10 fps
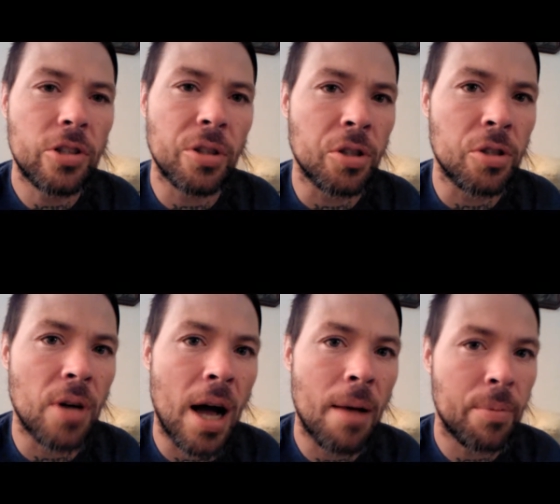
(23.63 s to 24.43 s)
Um,
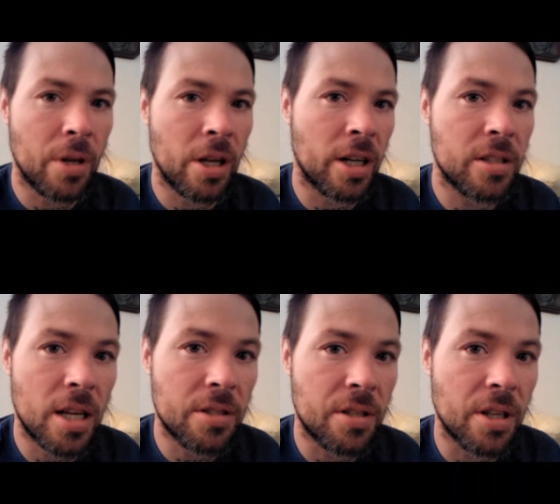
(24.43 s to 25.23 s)
I felt my blood
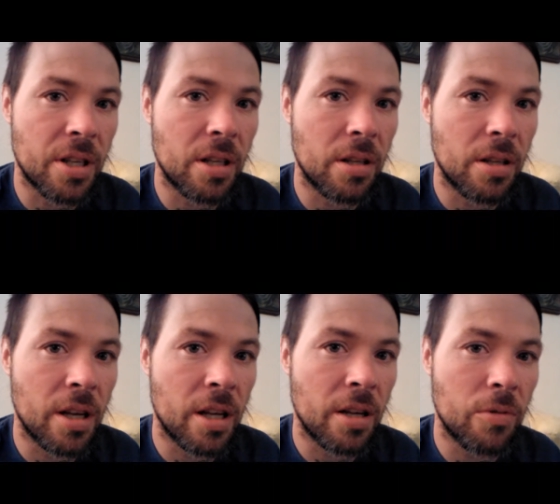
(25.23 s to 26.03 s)
sugar drop
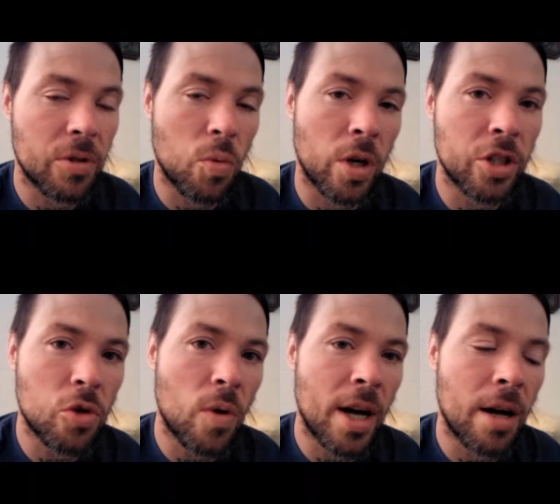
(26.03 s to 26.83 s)
and I tested it.
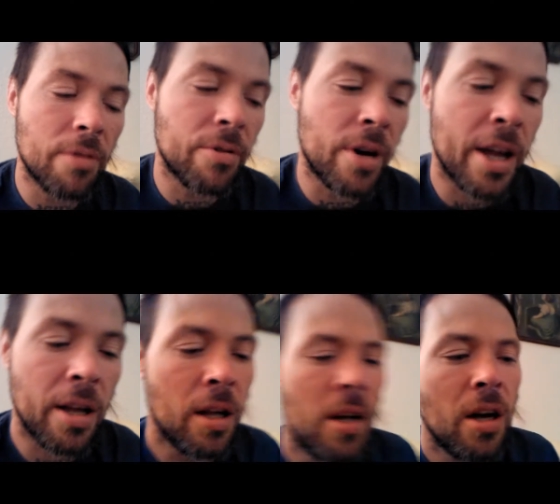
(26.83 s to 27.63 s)
And it was
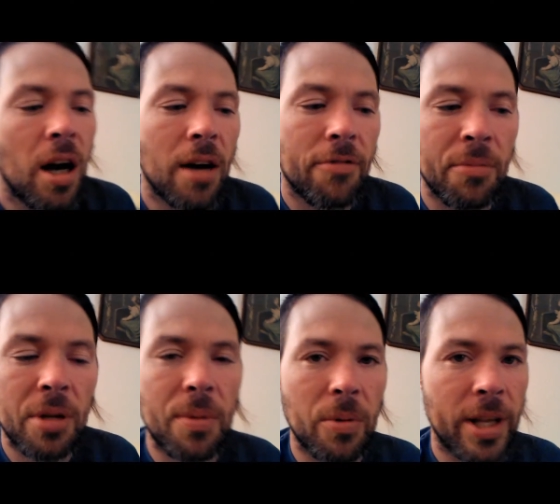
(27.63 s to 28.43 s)
one twelve,
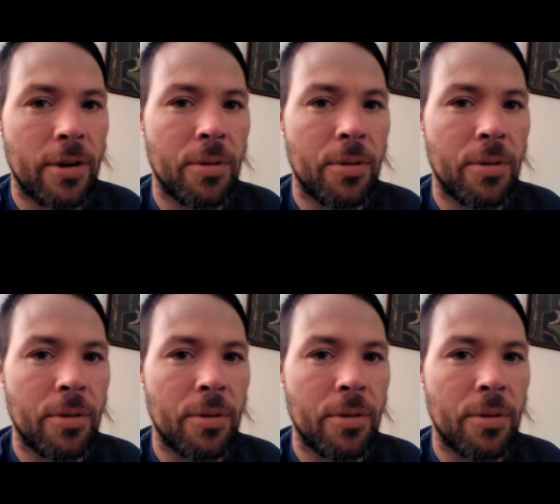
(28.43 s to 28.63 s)
right?